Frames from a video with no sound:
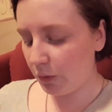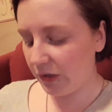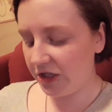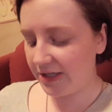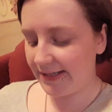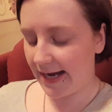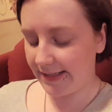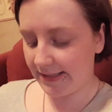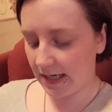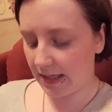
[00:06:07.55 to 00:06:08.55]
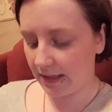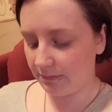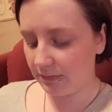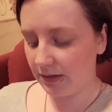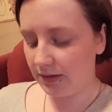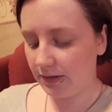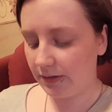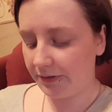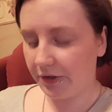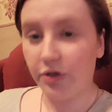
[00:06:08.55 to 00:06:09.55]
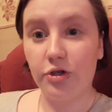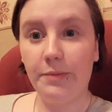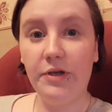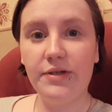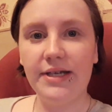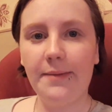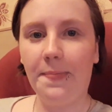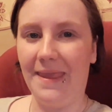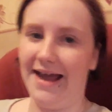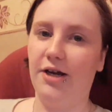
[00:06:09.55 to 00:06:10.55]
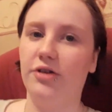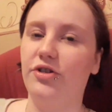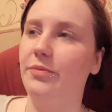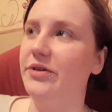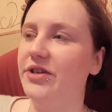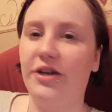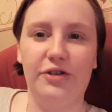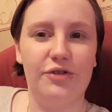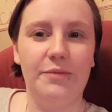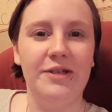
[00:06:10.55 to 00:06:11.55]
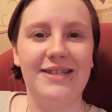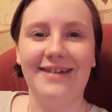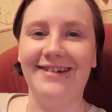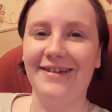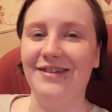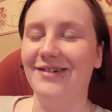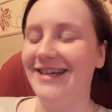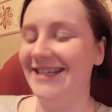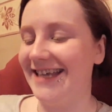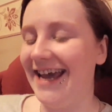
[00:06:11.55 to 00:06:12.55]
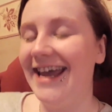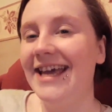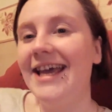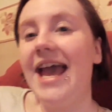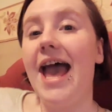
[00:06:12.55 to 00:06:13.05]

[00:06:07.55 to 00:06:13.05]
which said contributor, whatever you want to say.